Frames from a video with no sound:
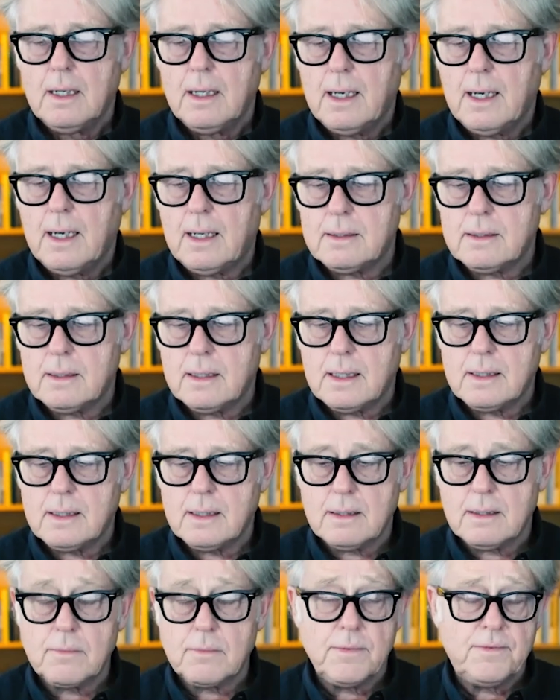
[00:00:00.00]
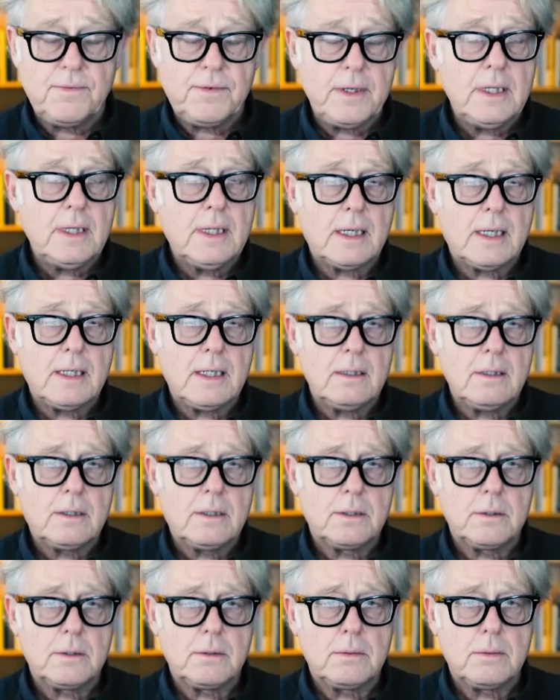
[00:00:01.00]
and and then we feed that
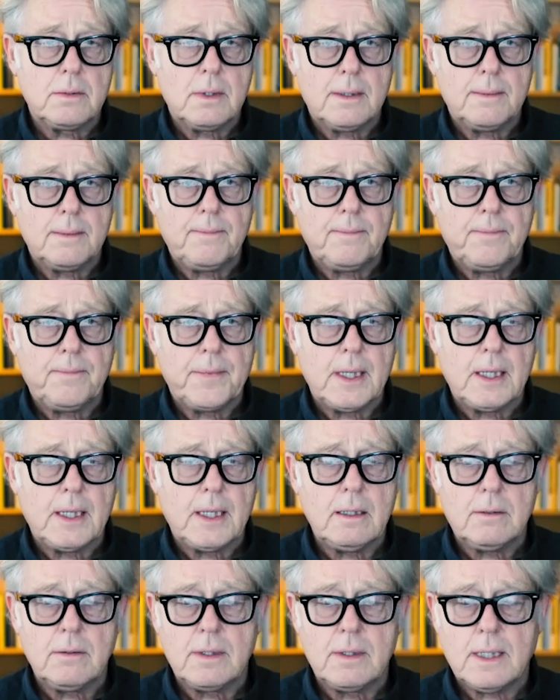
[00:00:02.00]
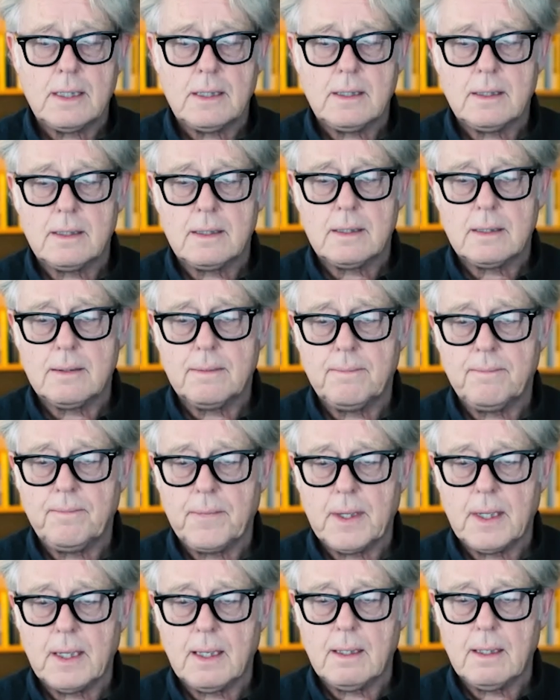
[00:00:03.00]
into um, into that um,
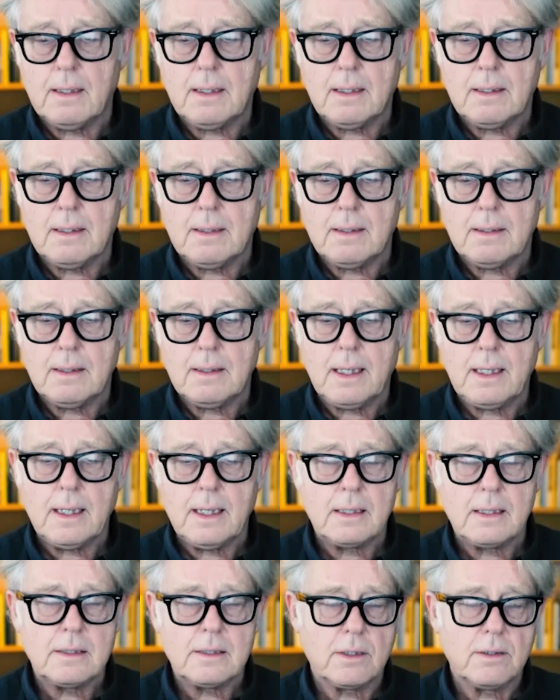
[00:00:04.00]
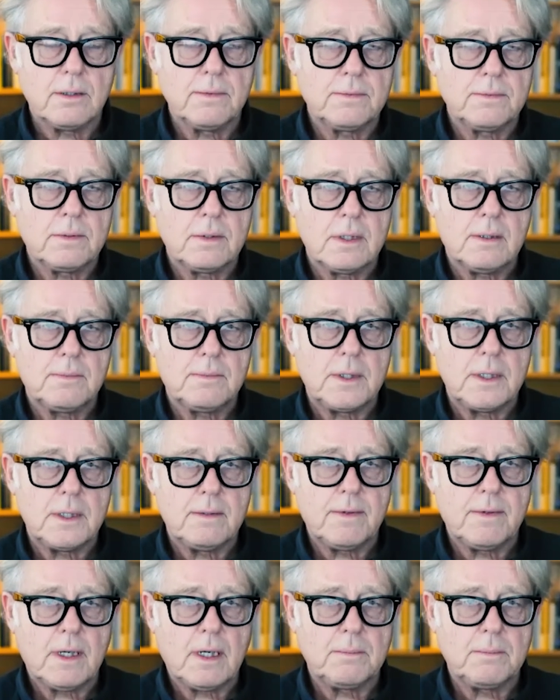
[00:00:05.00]
uh, ai software that we
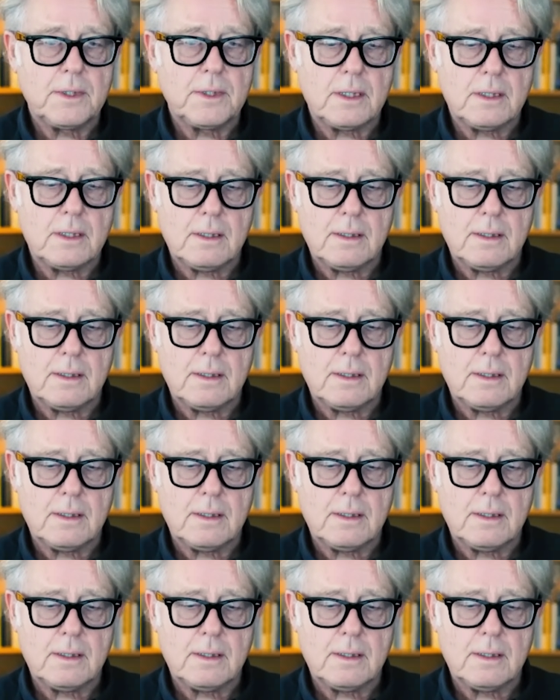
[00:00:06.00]
developed that